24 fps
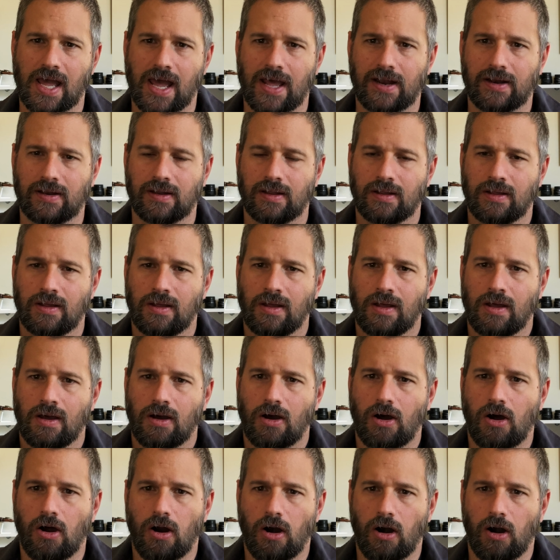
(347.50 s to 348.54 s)
that
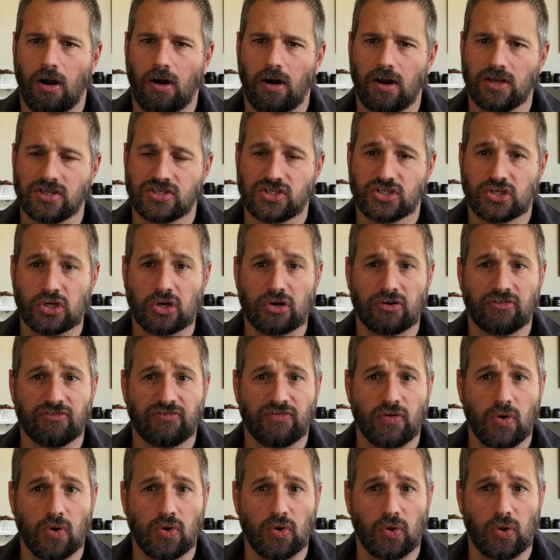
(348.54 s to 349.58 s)
are a certain
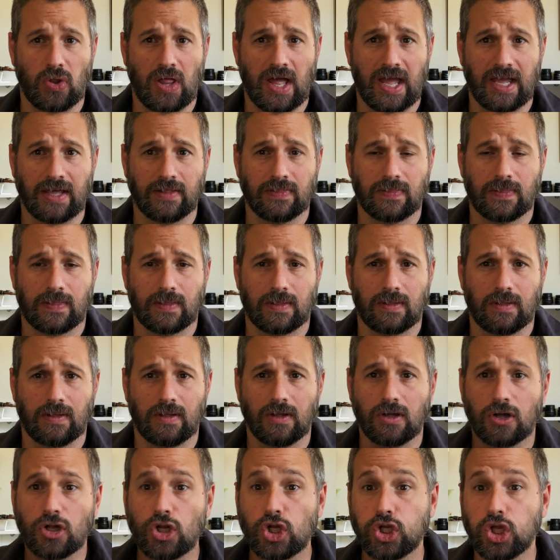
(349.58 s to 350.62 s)
focal length
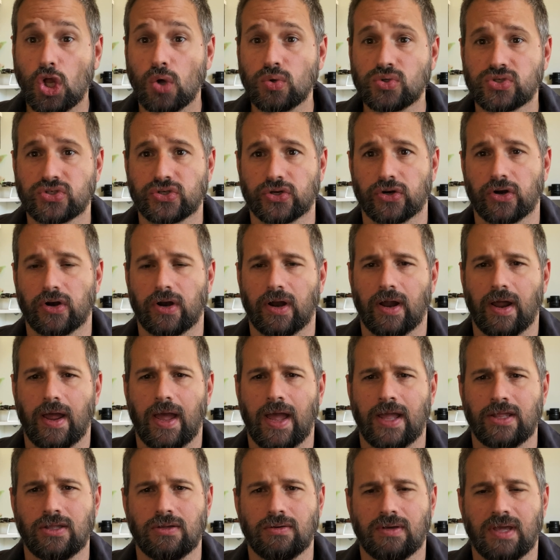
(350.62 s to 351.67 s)
closer
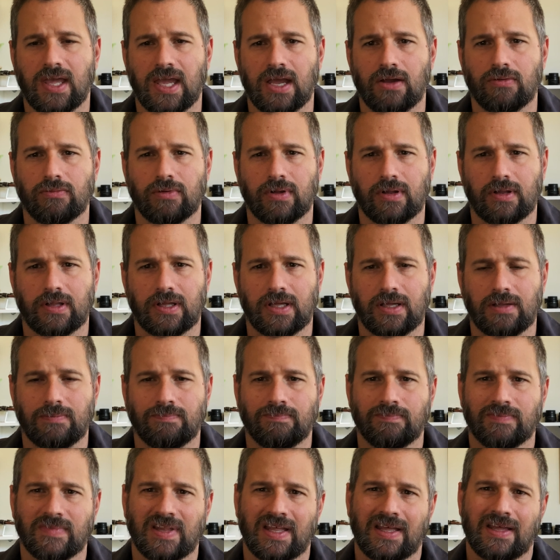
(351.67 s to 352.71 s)
and you can't really
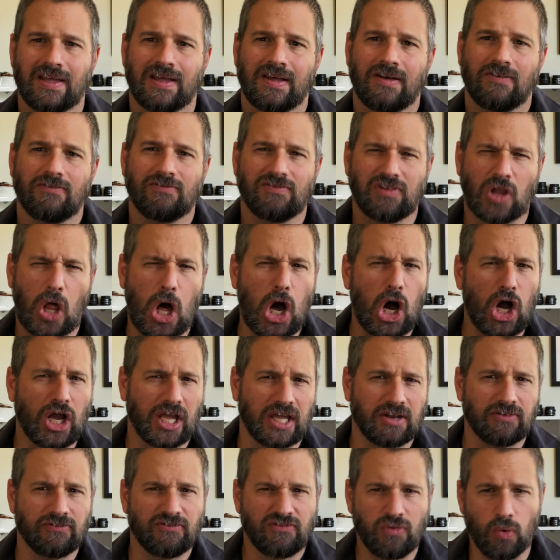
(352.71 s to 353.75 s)
vlog
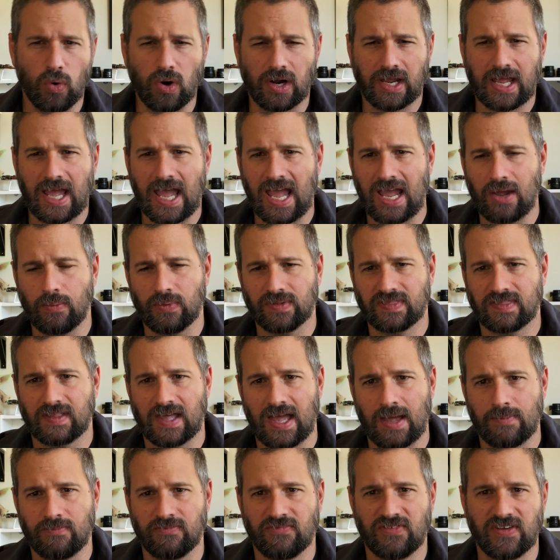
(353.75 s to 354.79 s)
in 4K with the
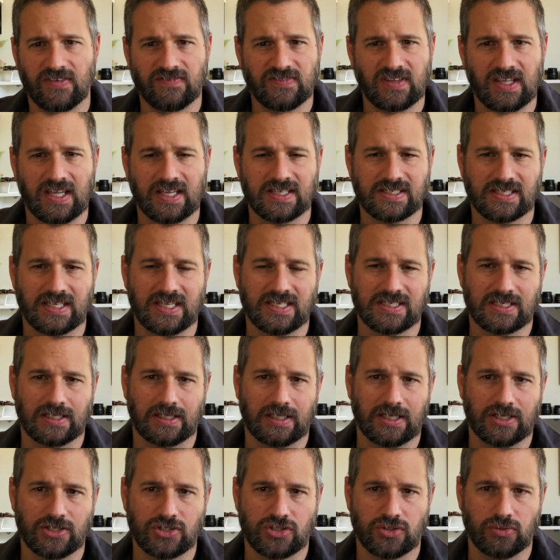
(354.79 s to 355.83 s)
M50 as
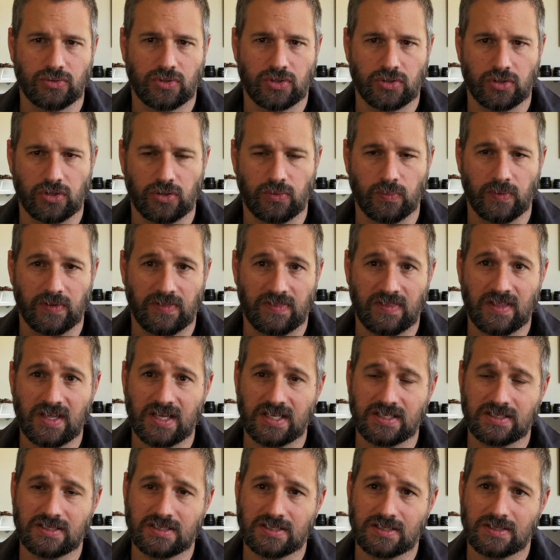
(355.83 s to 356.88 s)
easily as you could with
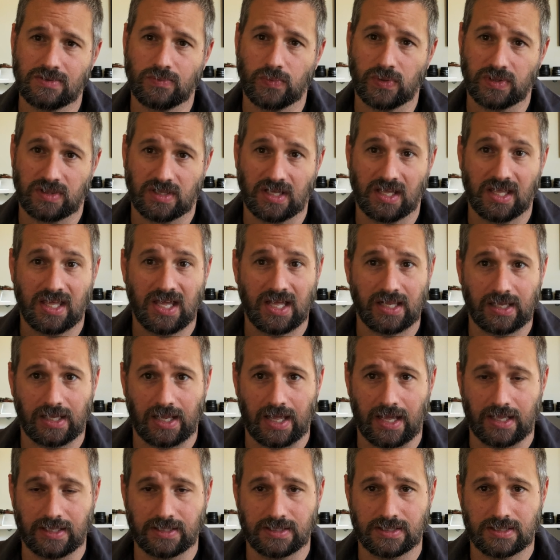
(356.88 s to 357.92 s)
this, with the kit
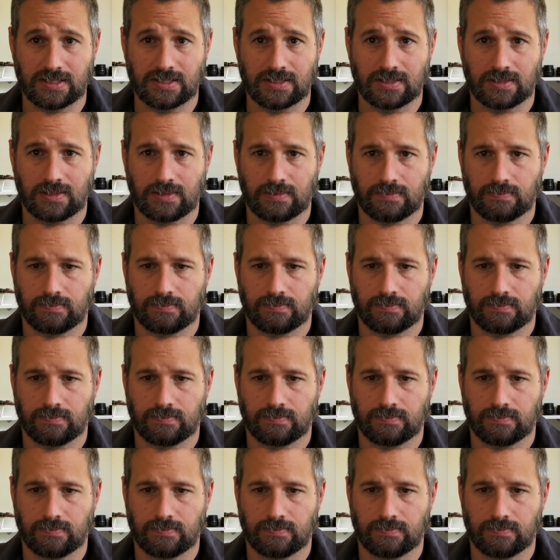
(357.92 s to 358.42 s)
lens.